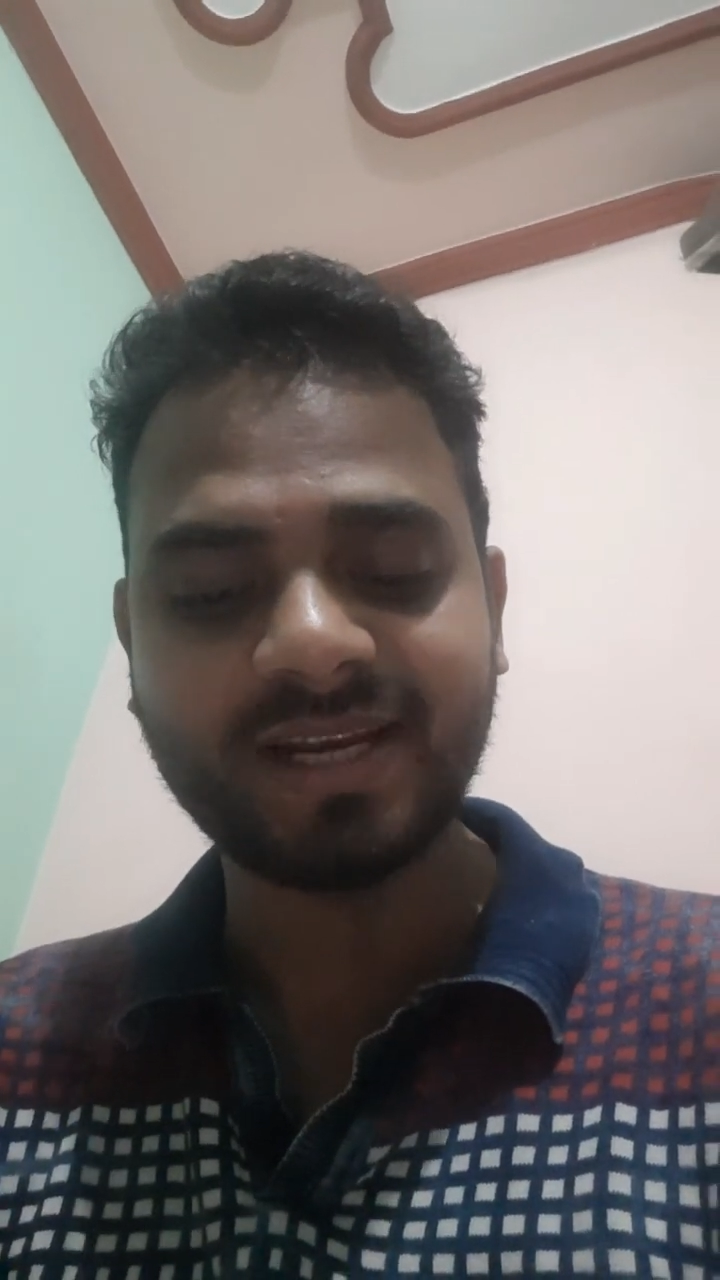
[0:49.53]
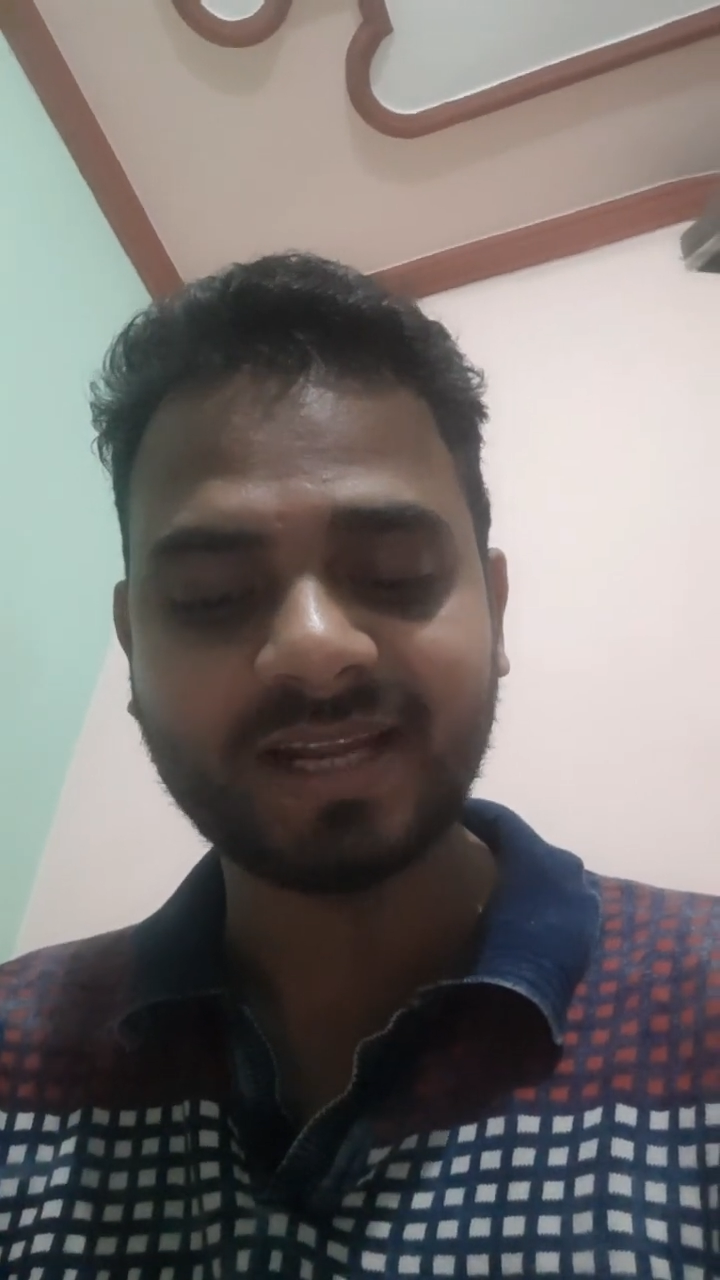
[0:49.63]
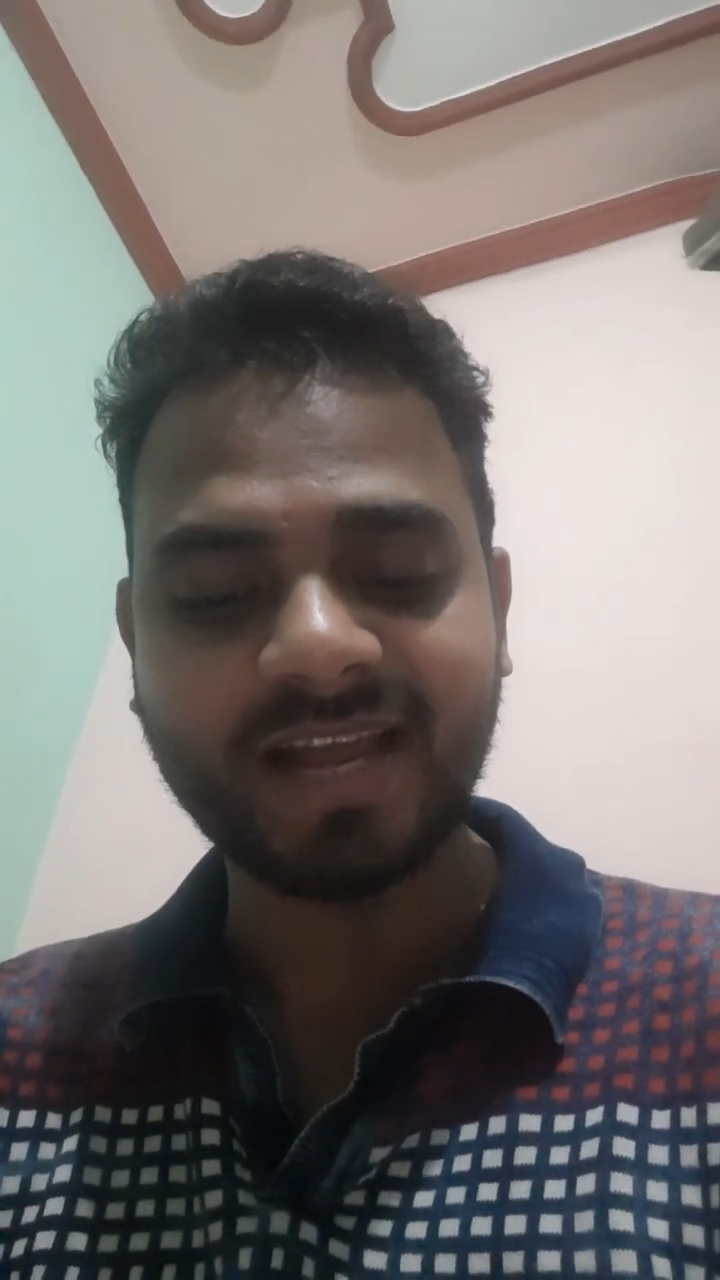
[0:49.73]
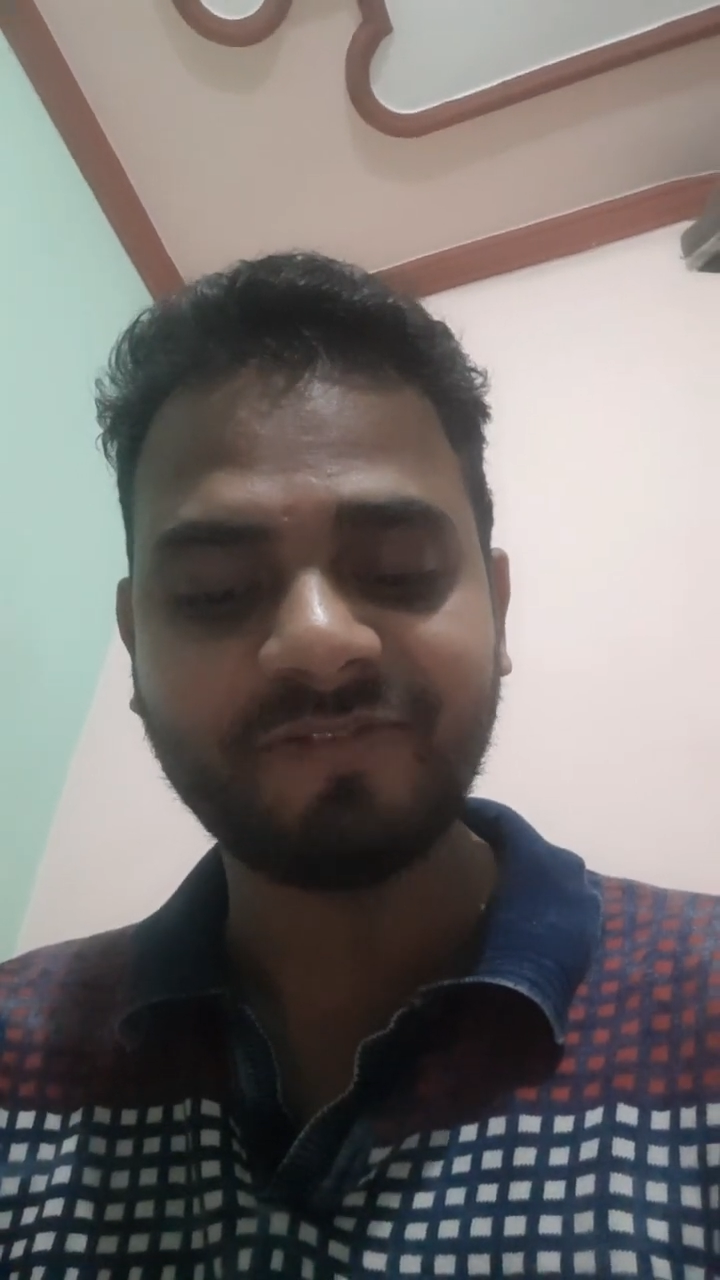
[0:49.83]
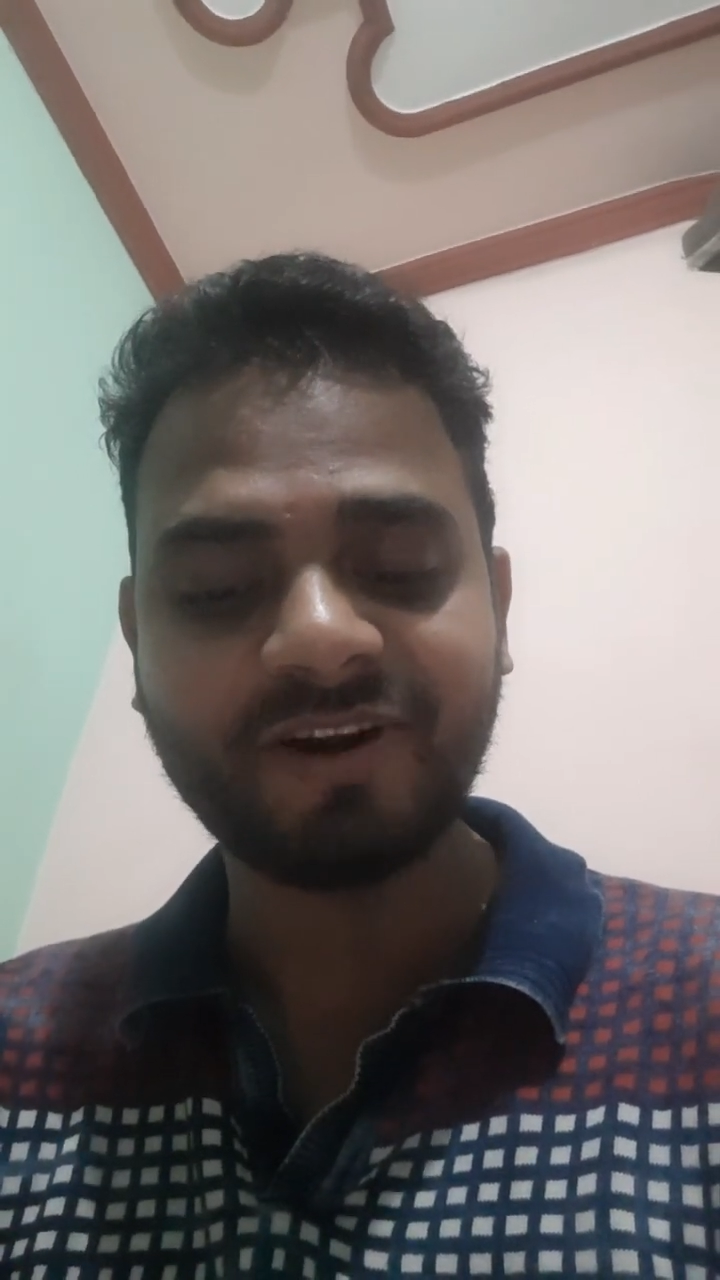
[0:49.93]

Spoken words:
life